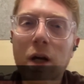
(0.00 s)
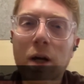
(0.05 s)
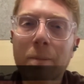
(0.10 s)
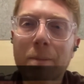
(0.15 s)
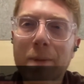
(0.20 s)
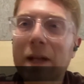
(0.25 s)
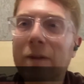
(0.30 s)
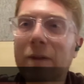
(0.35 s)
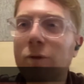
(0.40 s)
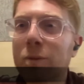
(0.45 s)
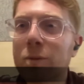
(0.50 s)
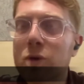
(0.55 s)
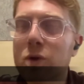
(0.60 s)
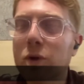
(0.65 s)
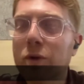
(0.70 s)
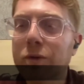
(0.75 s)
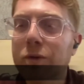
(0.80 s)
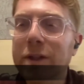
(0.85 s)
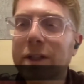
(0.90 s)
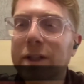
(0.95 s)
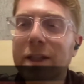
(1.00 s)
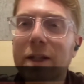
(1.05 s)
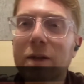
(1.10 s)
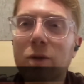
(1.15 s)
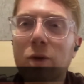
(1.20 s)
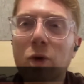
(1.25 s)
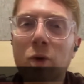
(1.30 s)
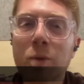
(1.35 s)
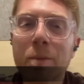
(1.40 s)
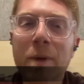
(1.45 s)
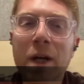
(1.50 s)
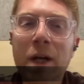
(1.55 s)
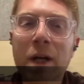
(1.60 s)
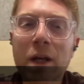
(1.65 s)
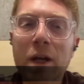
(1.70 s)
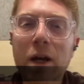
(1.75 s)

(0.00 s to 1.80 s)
platforms of Ethereum,